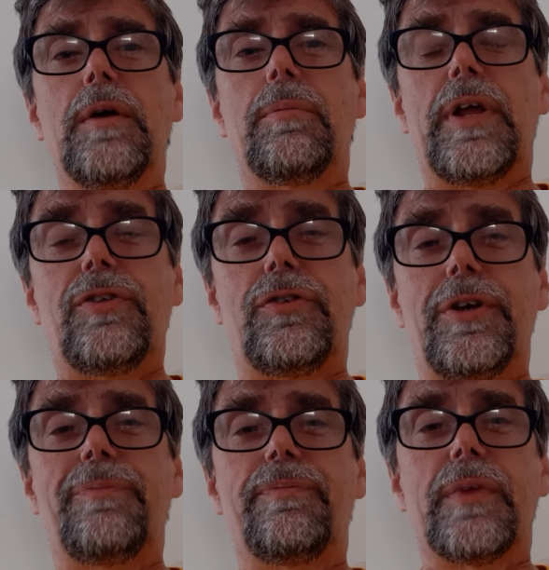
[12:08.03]
Bless
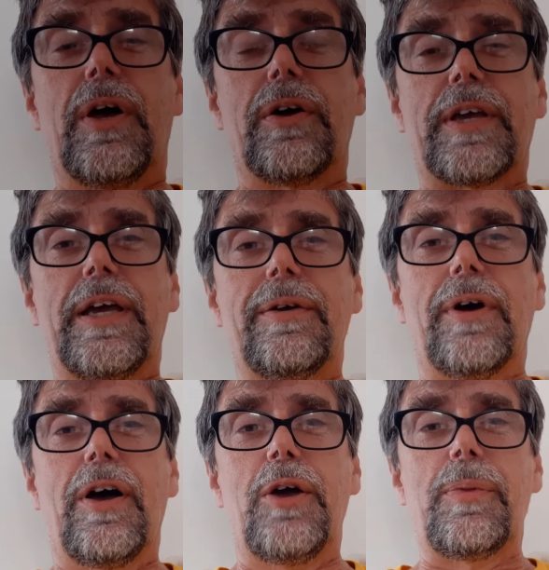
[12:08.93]
you. Okay,
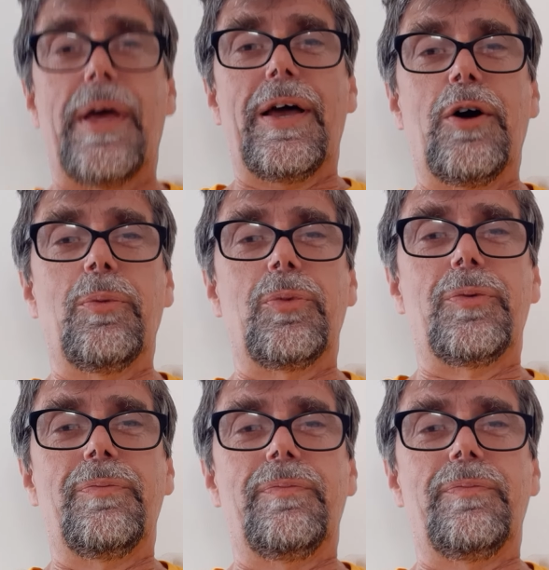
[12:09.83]
I hope that helps.